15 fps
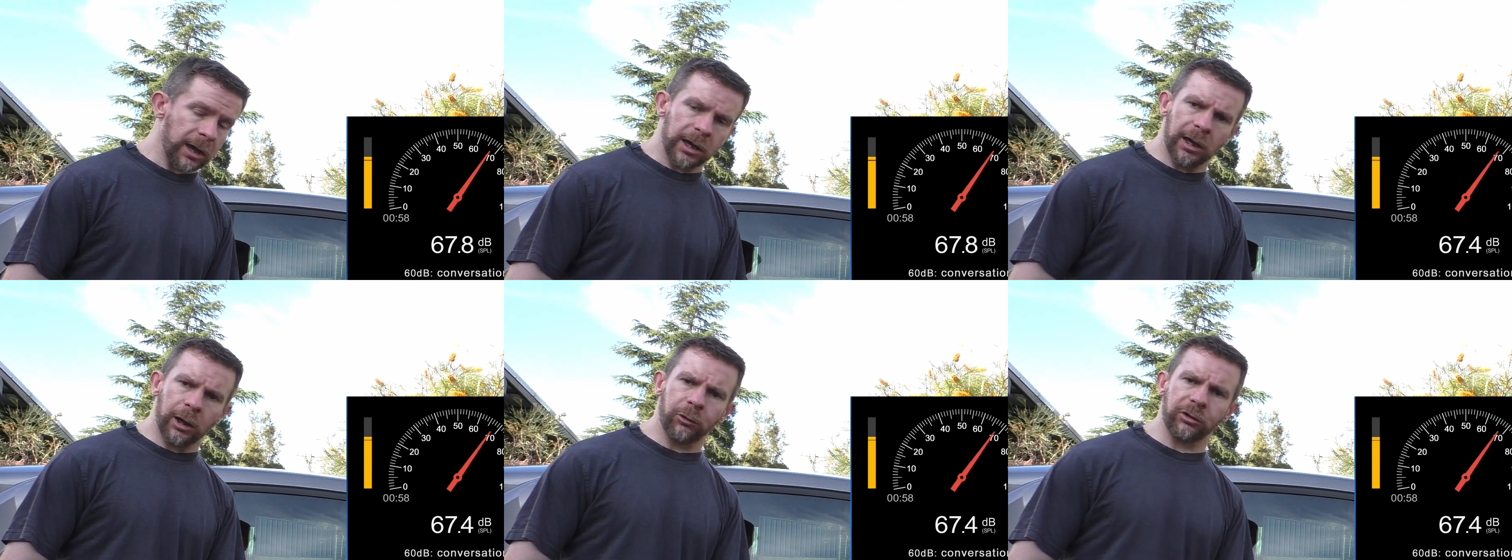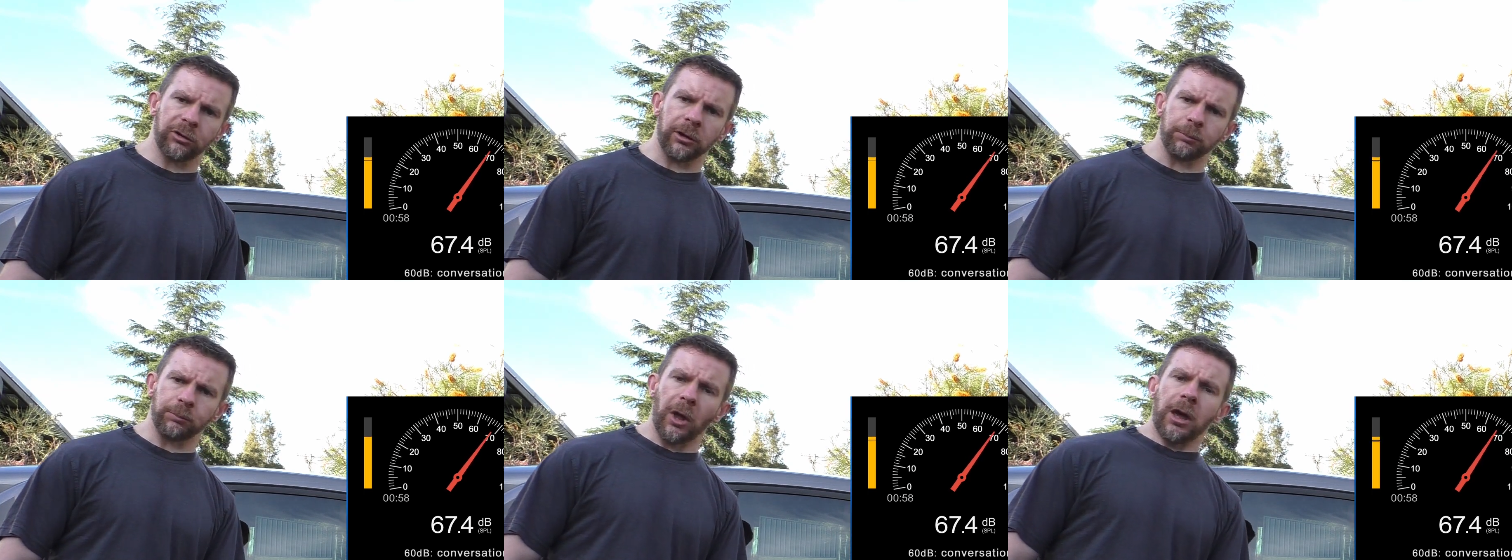
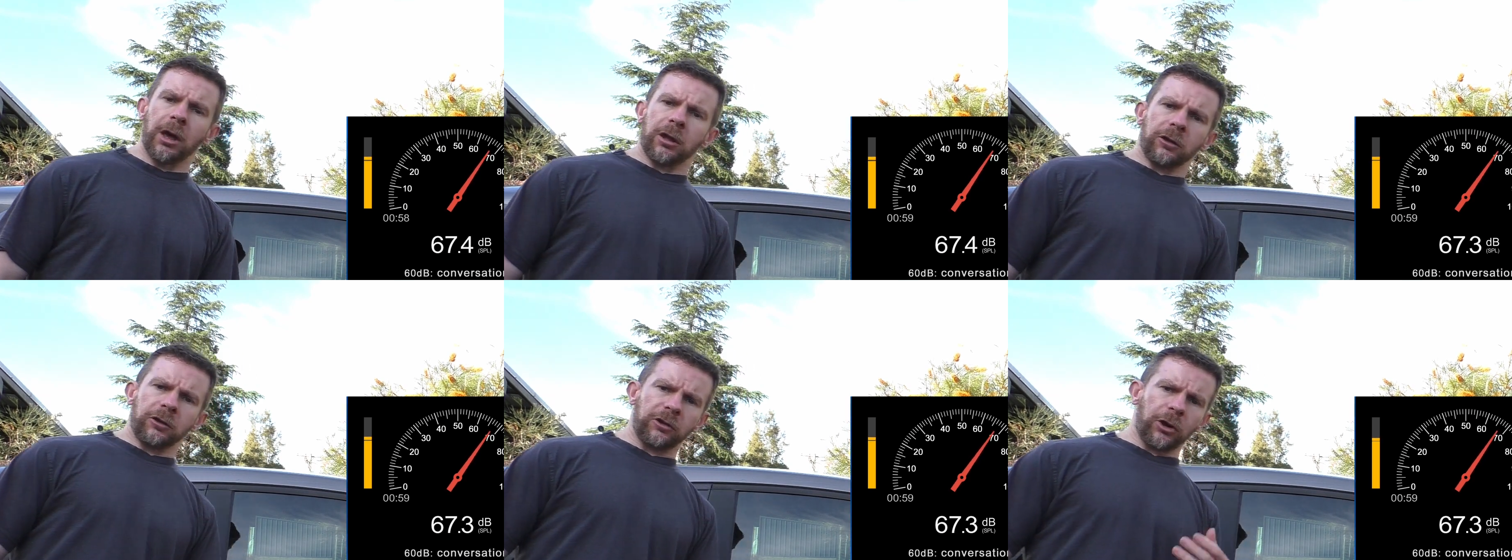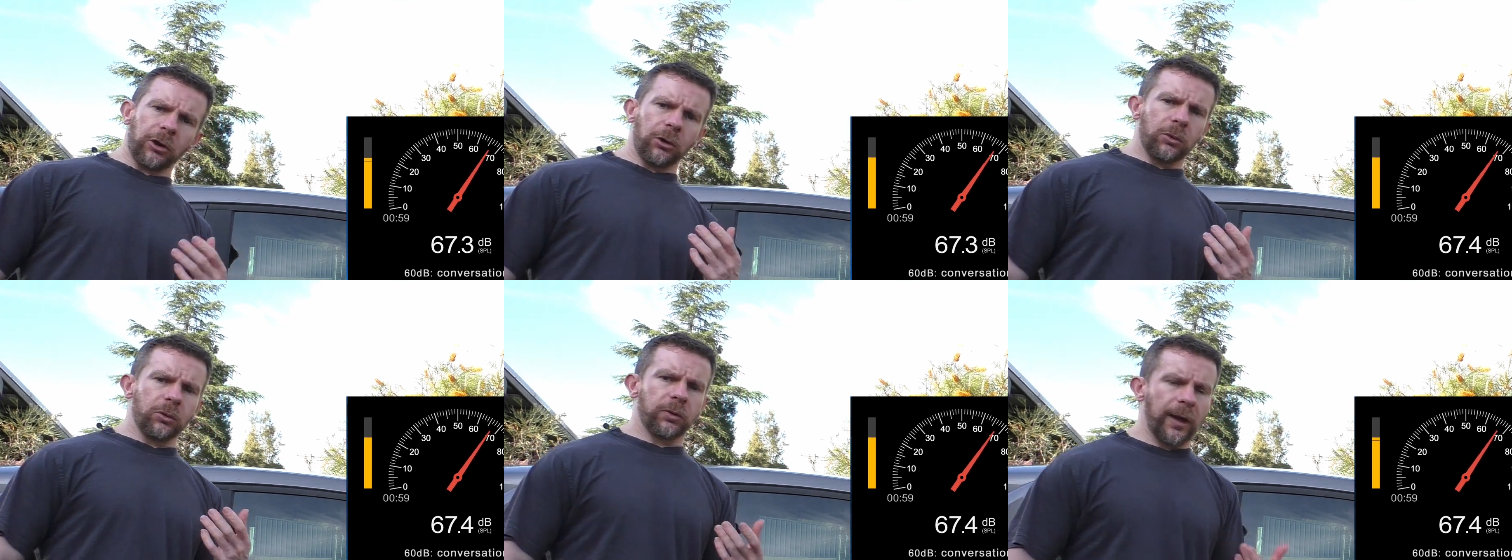Interesting.
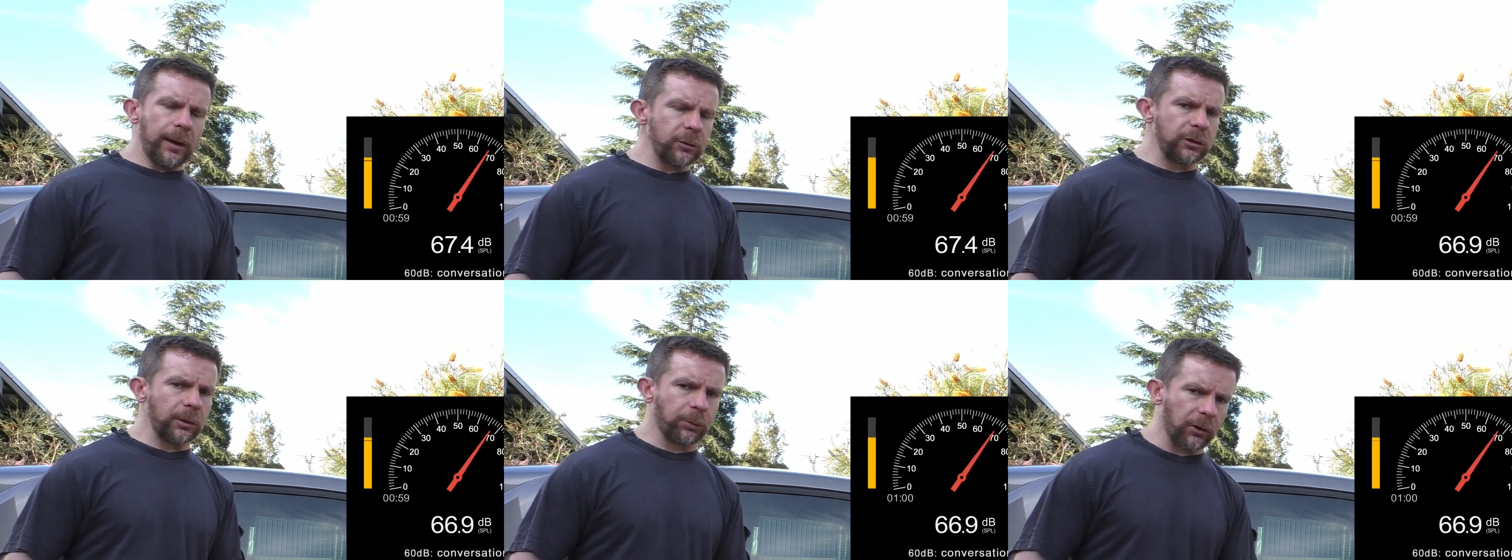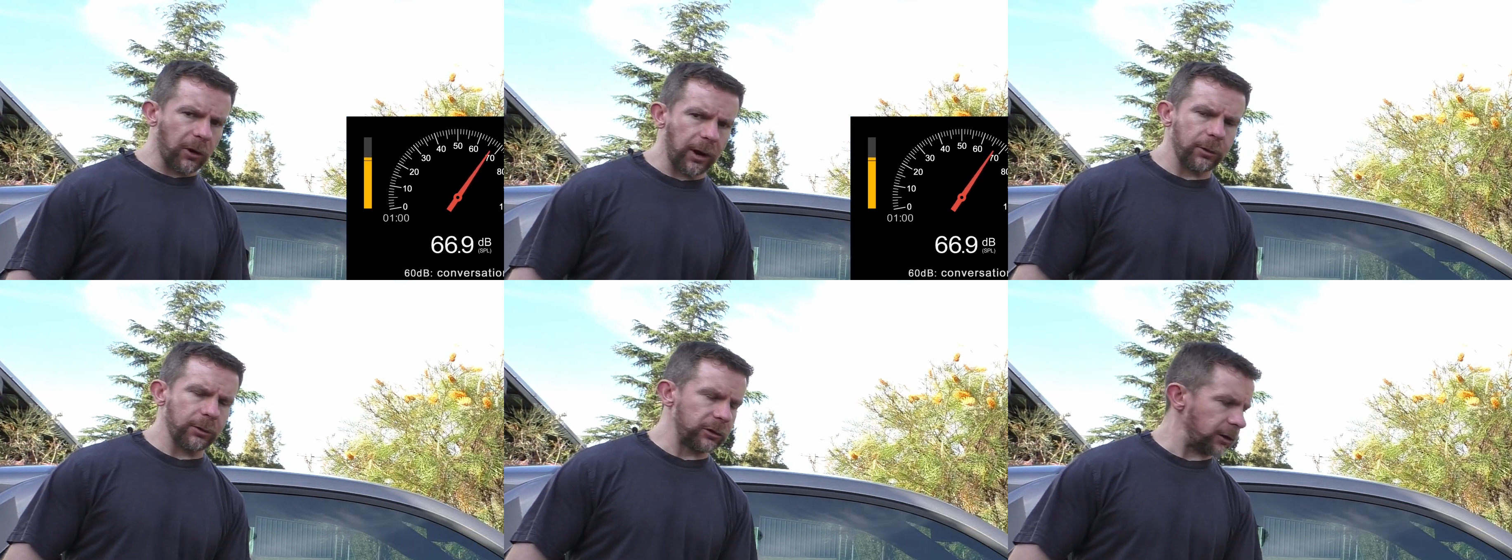So that was the
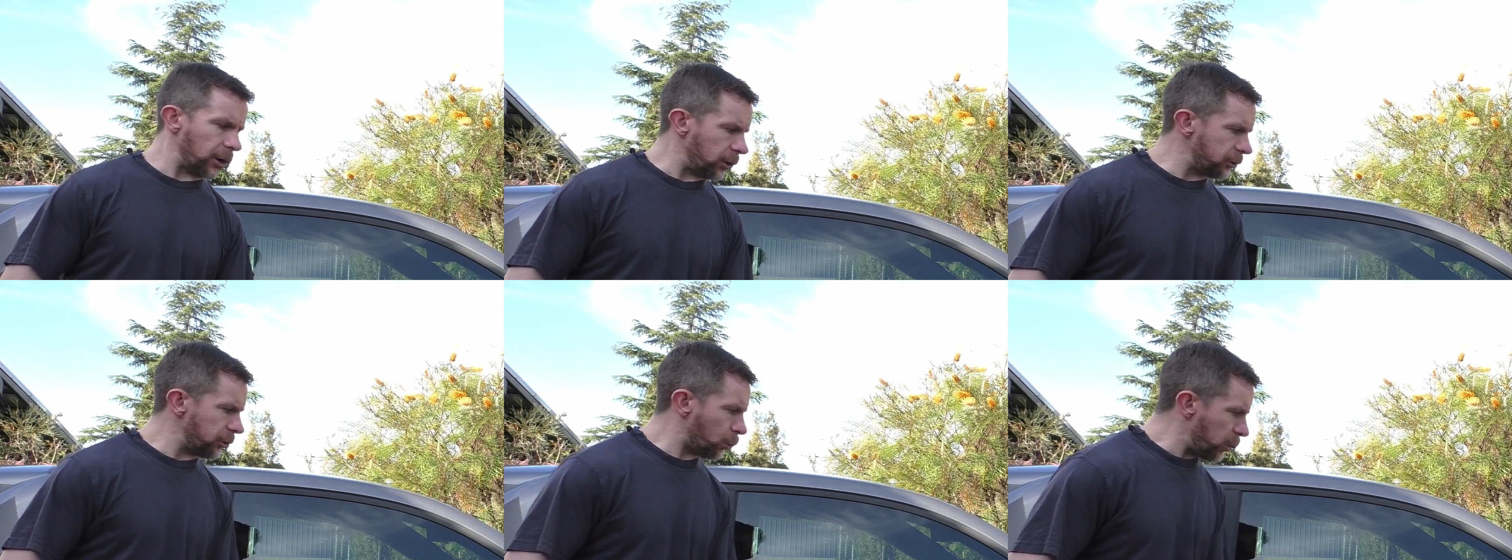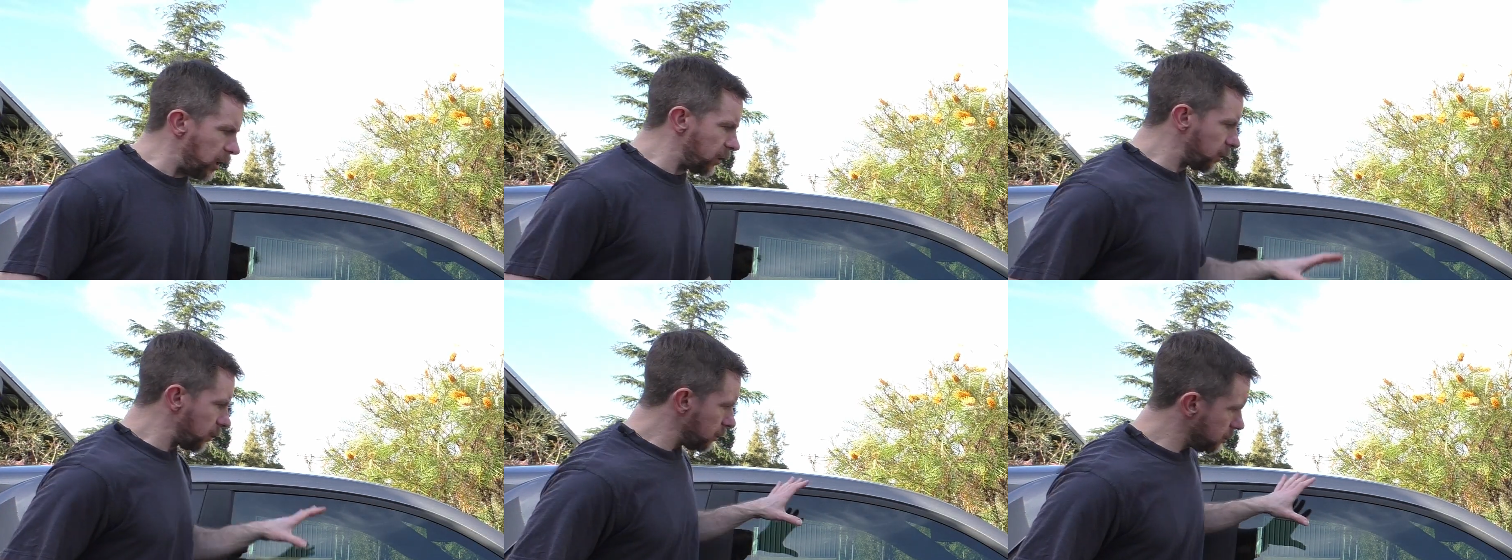prior result
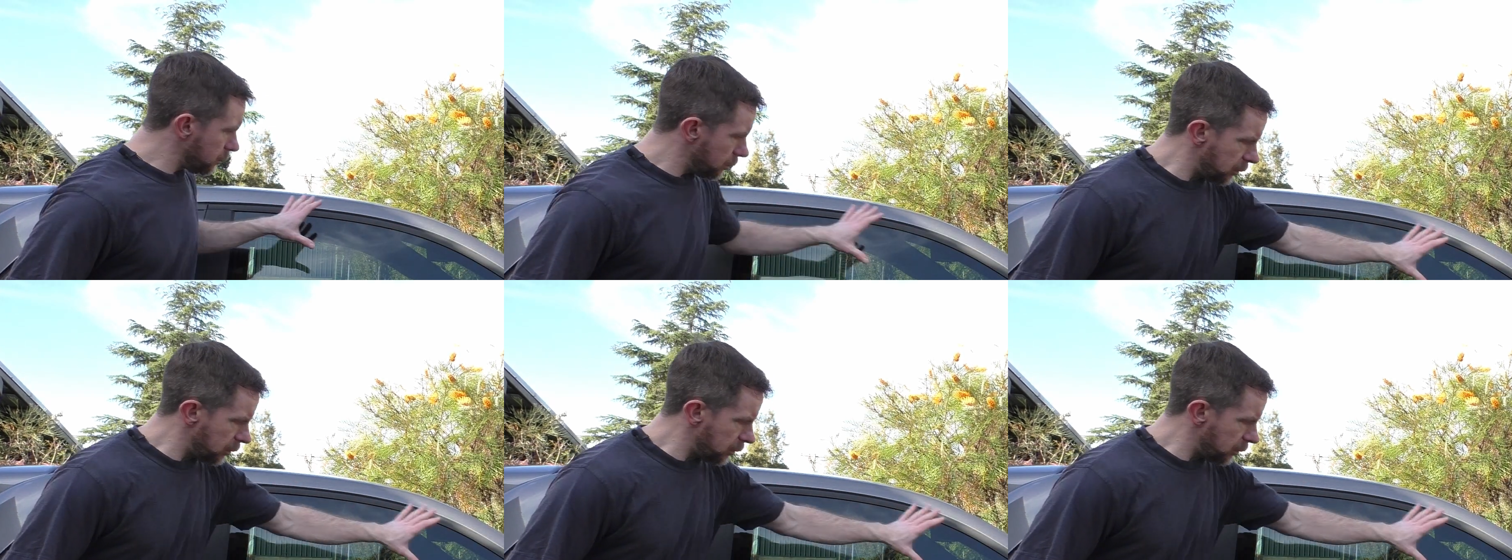with